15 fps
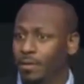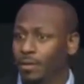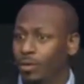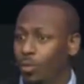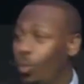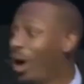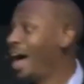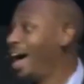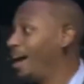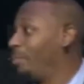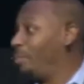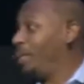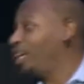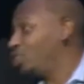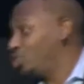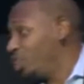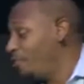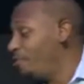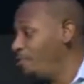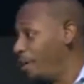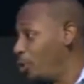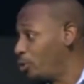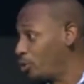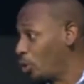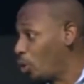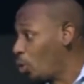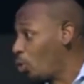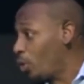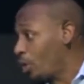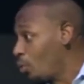Why? Because she feared the
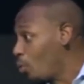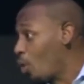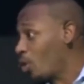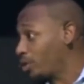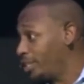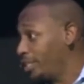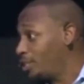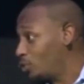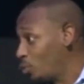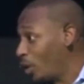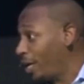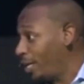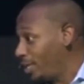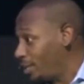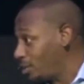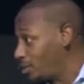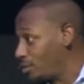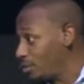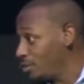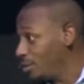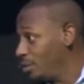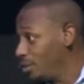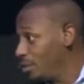Lord and walked in his ways.